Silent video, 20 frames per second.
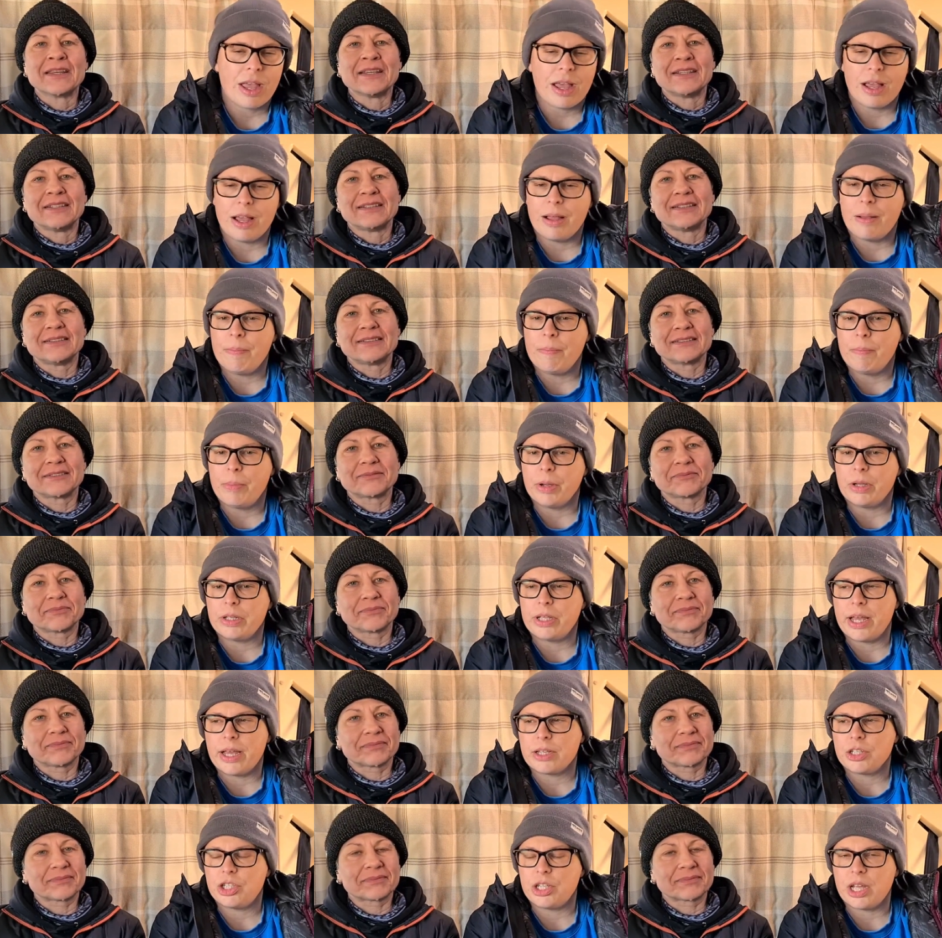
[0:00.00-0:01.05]
Speaker 1: Um, but
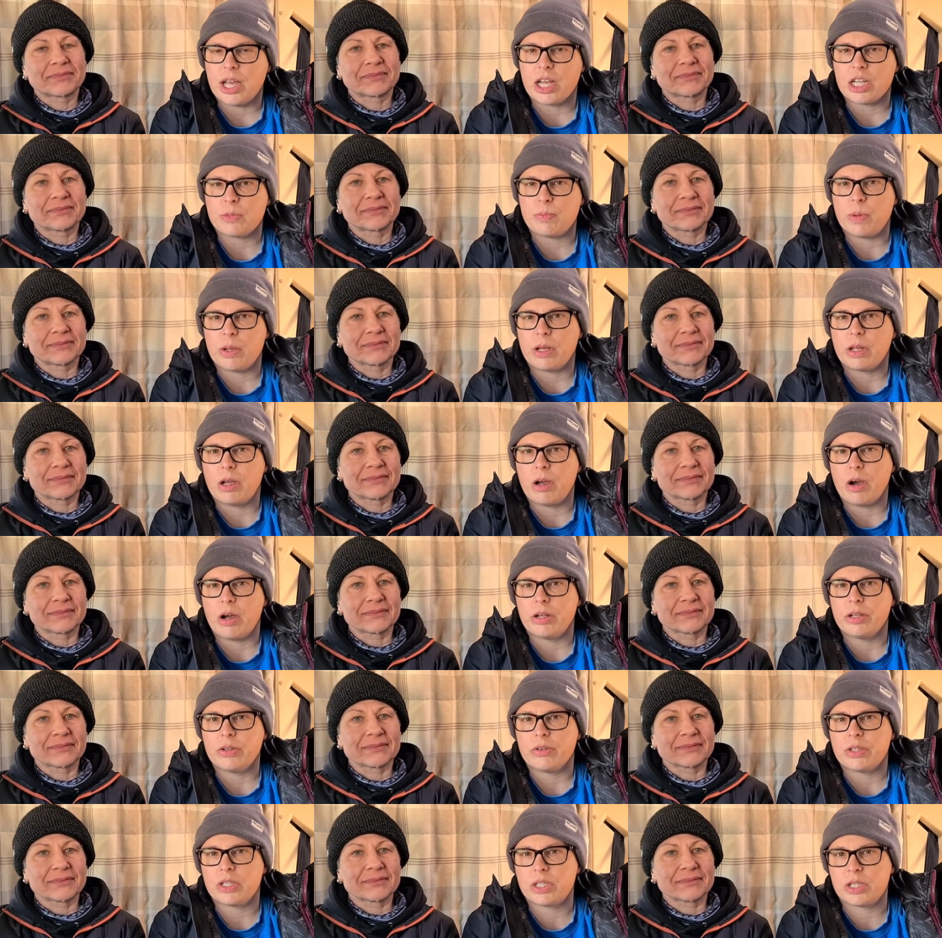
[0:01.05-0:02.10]
yeah, she has been
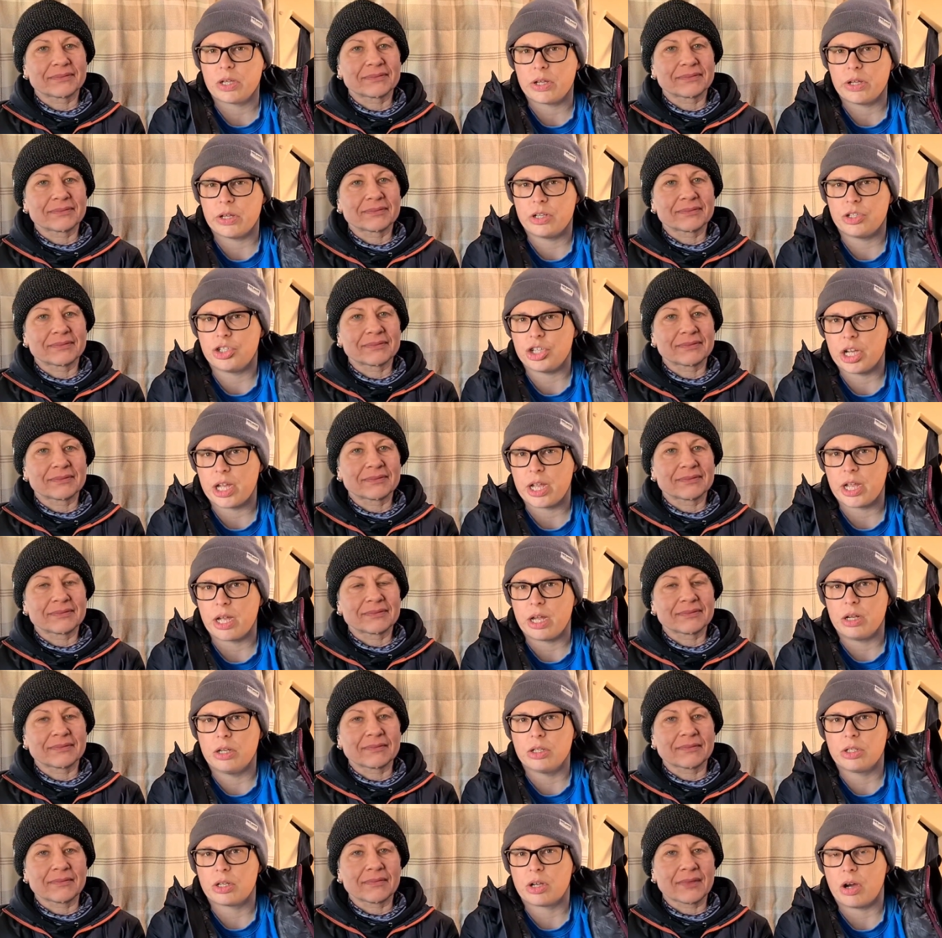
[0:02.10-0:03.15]
kind of surging
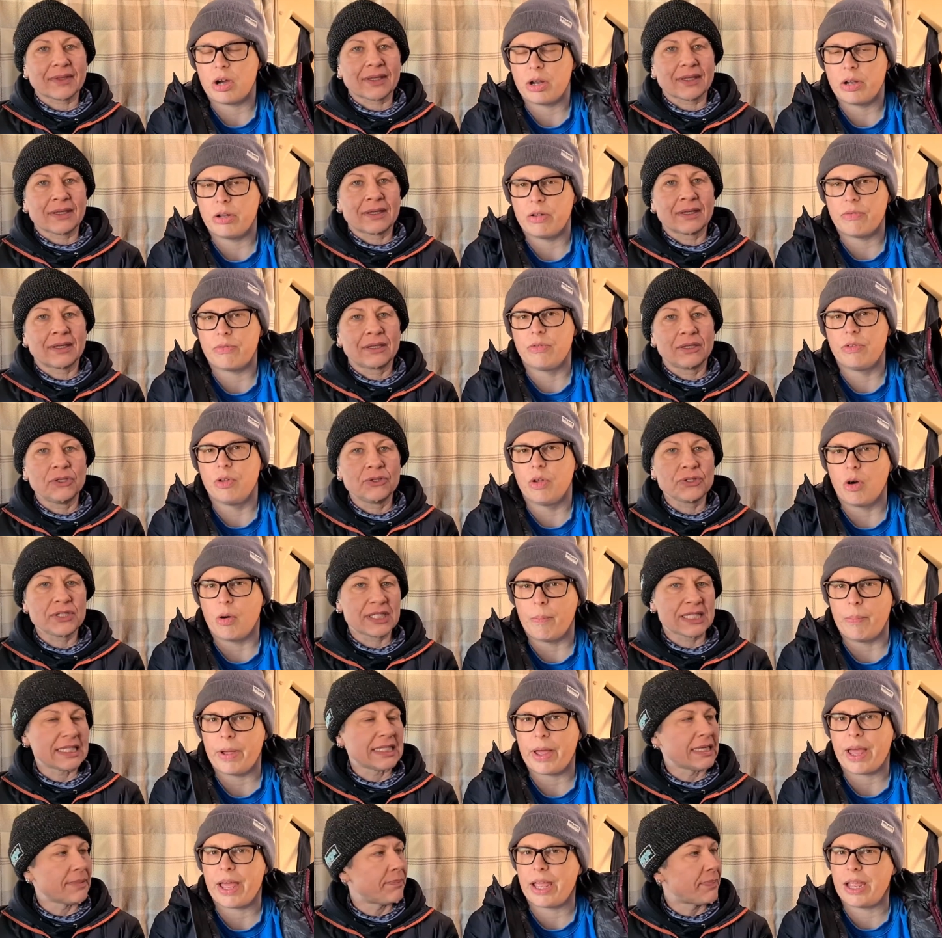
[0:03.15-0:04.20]
and kind of not
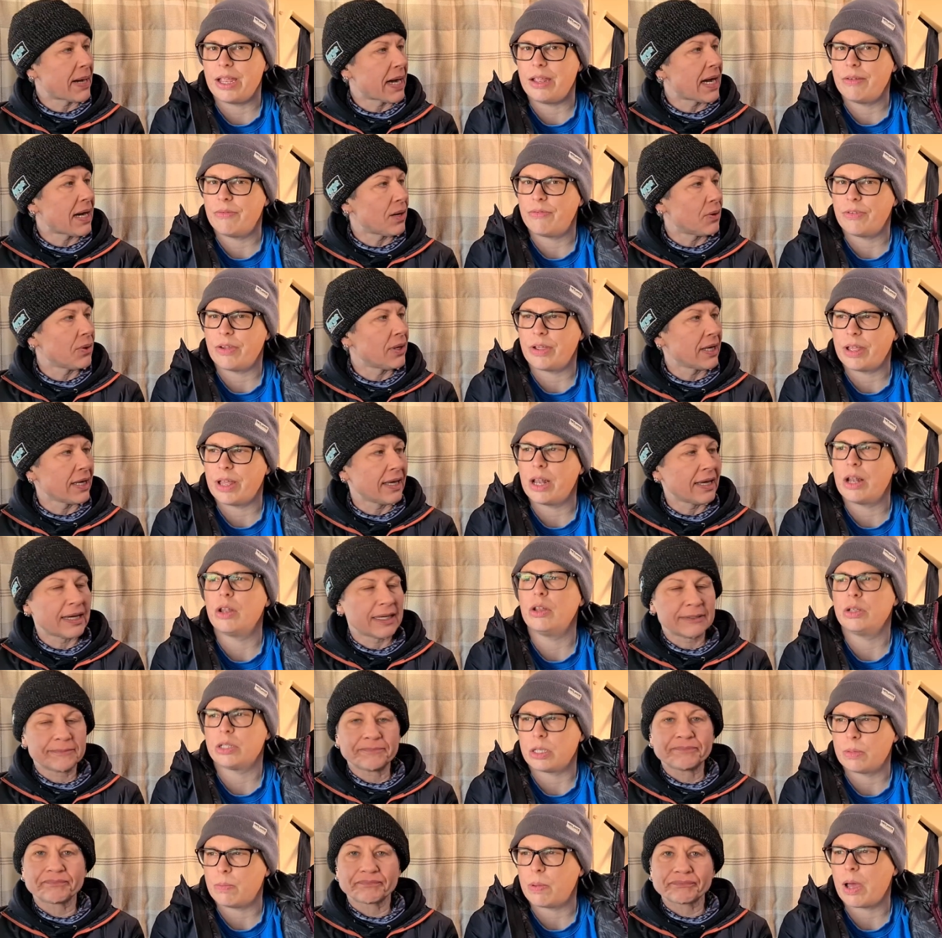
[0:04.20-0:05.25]
losing behaving power, yeah. and
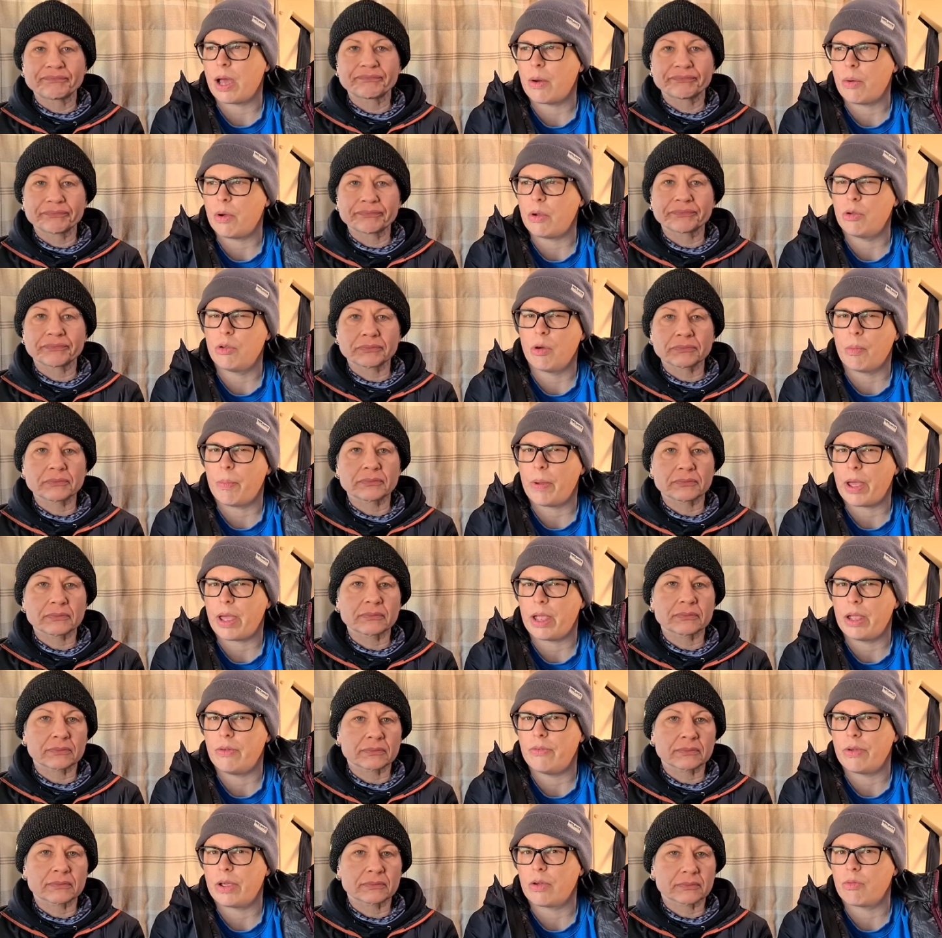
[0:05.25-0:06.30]
losing power and not
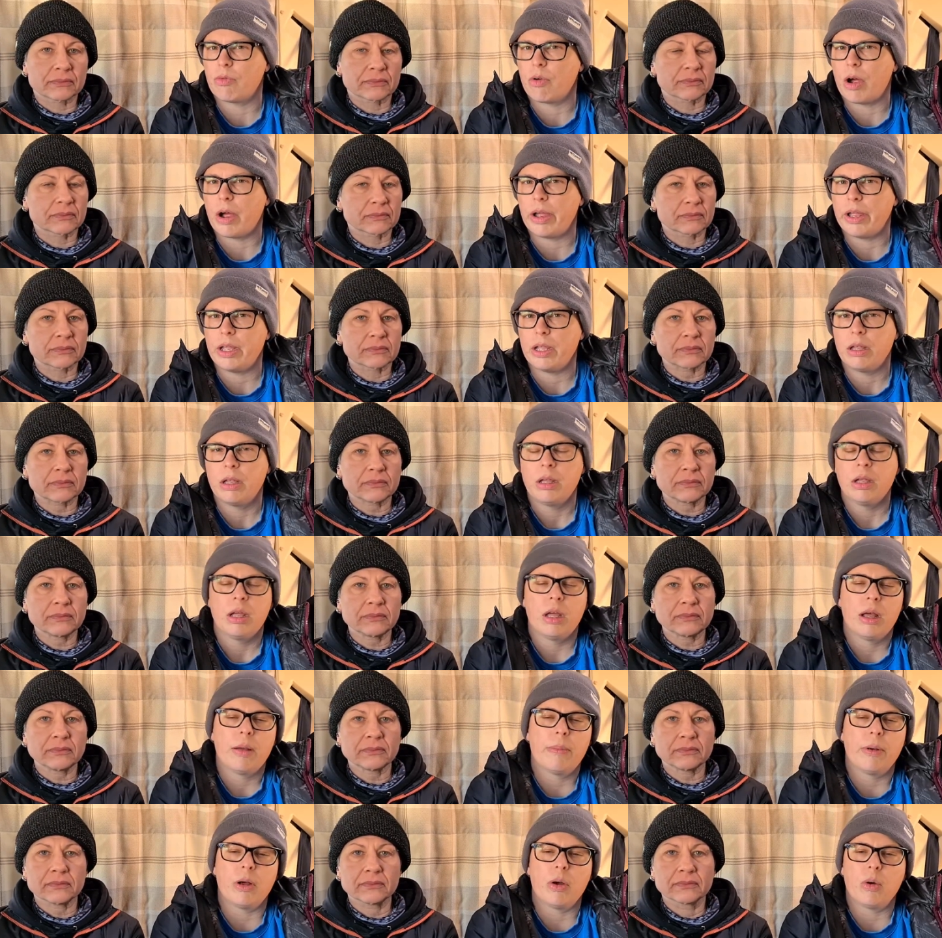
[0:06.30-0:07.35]
behaving right.
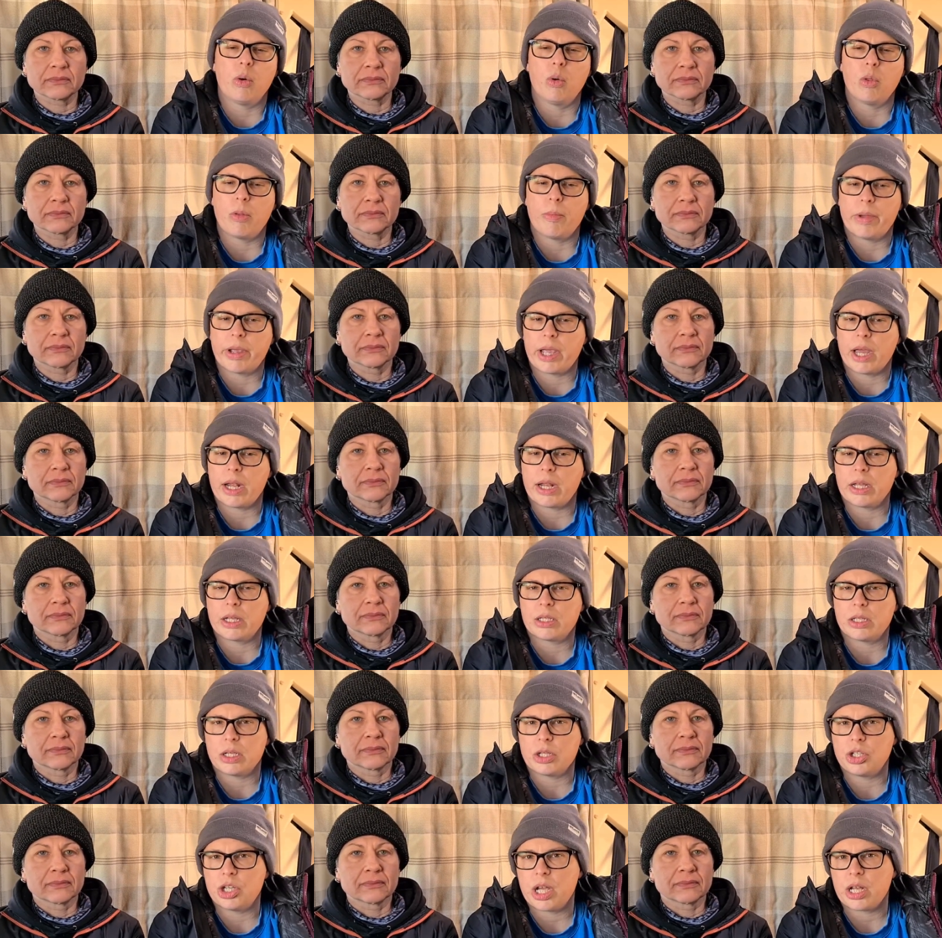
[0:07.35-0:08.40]
But all the mechanics
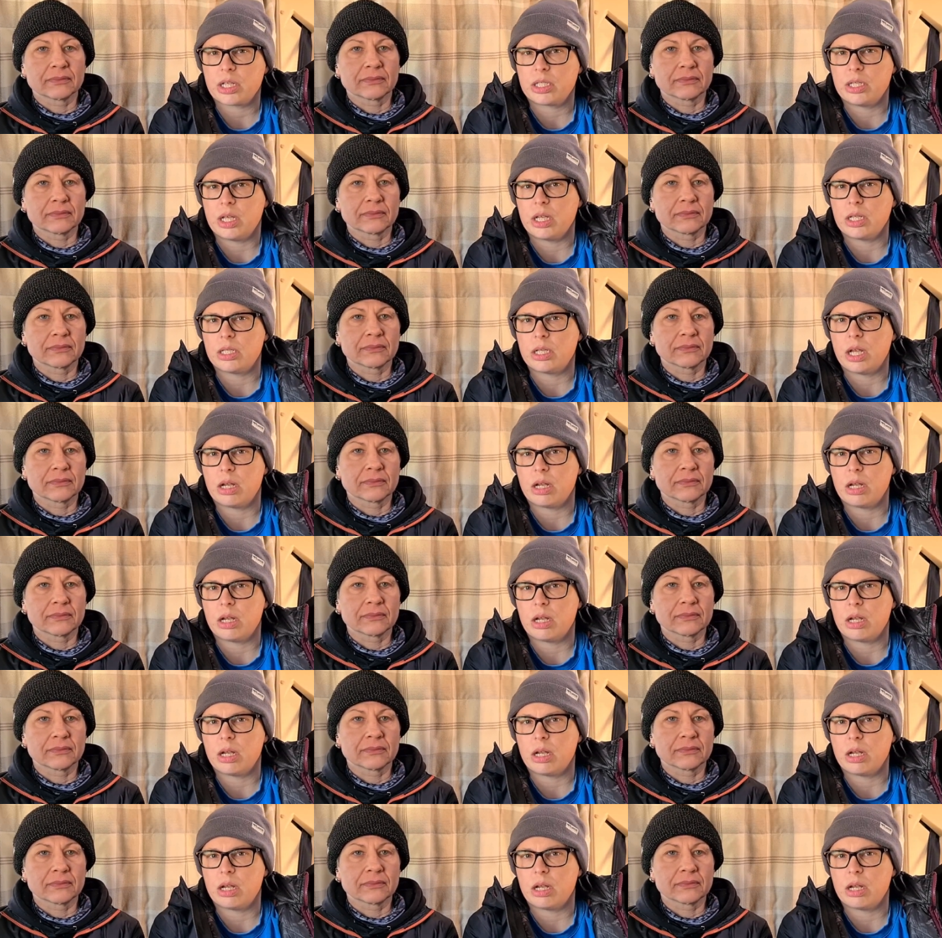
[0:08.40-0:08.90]
that checked it